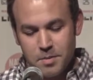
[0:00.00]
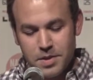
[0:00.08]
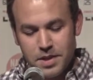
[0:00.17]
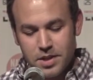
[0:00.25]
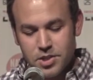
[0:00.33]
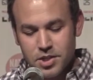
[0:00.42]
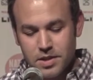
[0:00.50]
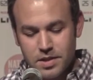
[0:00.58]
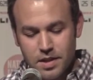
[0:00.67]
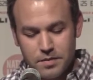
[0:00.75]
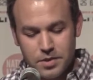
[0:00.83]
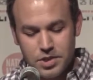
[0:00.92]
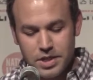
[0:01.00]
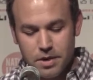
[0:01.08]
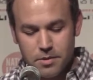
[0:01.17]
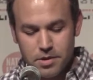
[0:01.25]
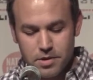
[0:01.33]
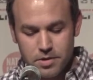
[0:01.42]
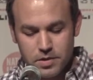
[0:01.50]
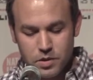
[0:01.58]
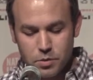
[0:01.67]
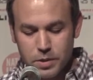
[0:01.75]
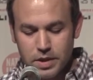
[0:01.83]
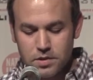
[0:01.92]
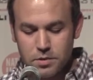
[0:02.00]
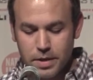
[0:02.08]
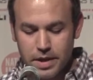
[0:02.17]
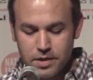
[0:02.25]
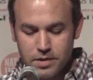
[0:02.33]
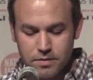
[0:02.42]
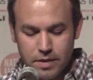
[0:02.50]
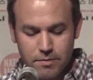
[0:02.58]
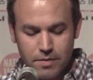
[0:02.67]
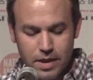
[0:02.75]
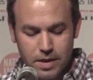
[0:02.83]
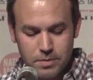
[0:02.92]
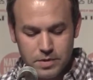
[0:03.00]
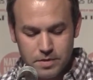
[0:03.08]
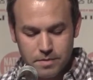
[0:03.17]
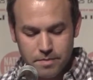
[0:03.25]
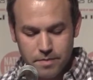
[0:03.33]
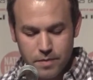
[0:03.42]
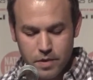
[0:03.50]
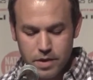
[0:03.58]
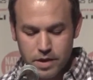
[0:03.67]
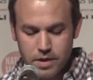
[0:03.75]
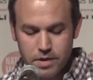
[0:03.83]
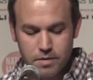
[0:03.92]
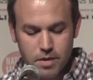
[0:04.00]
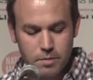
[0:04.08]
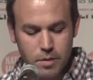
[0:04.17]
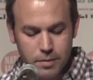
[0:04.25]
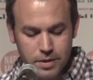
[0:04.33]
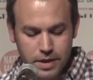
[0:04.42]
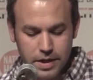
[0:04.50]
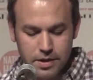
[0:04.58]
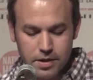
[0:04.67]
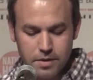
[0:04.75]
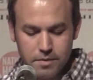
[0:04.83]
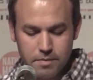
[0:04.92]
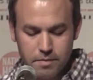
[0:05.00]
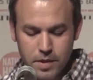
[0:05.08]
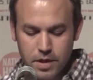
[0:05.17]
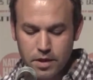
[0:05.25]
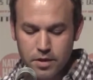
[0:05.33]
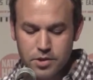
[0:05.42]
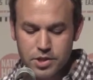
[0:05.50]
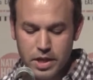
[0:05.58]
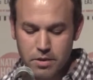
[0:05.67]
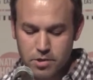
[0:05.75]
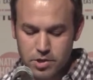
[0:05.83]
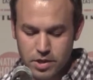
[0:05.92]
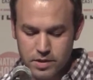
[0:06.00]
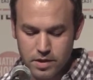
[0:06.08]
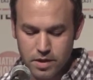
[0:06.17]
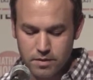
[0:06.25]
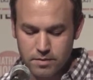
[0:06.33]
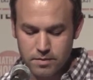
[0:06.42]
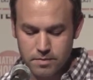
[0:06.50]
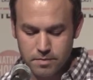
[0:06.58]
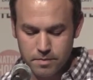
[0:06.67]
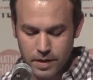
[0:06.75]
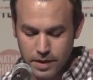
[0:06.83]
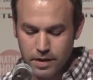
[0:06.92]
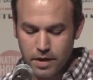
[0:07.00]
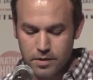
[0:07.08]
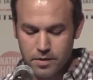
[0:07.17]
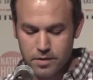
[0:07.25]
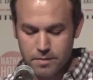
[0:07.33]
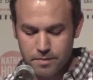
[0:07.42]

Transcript: But then he shuts off his shower, squeaks away in his flip-flops. Then, a moment later, another shower shuts off, and another.